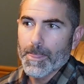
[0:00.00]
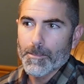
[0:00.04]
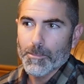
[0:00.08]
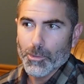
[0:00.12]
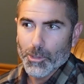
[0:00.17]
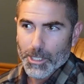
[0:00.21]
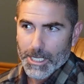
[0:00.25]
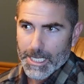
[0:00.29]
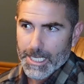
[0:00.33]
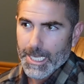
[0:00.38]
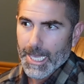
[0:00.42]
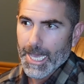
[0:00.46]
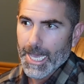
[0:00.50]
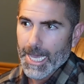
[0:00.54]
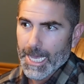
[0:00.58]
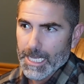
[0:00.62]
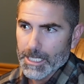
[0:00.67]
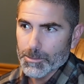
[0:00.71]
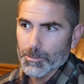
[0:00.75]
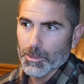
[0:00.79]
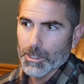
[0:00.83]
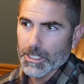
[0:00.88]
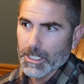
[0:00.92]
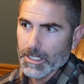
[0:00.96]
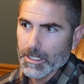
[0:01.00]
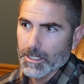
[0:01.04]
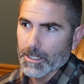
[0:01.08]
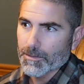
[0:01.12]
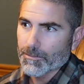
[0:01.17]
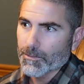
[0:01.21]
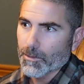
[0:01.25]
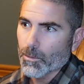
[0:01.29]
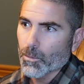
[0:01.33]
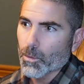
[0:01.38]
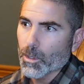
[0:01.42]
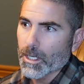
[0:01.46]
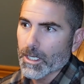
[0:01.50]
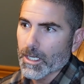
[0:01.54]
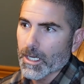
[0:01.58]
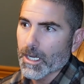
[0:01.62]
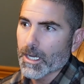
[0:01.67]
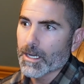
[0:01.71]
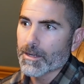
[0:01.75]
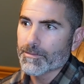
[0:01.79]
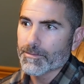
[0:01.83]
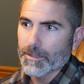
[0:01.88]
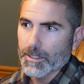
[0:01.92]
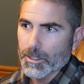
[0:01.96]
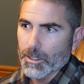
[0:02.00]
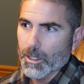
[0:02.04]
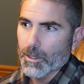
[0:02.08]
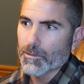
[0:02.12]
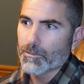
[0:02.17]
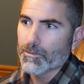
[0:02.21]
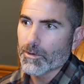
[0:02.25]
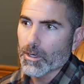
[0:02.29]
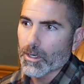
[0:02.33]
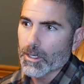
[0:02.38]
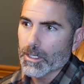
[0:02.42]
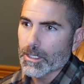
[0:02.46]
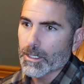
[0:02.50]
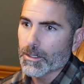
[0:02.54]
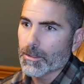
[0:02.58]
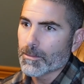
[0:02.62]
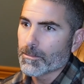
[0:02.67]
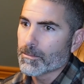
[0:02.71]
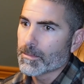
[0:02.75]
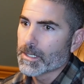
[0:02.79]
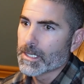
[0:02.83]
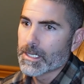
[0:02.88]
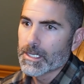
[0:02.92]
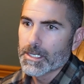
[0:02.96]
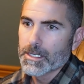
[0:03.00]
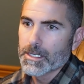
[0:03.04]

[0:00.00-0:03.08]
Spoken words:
precast, particularly for one-off and low volume,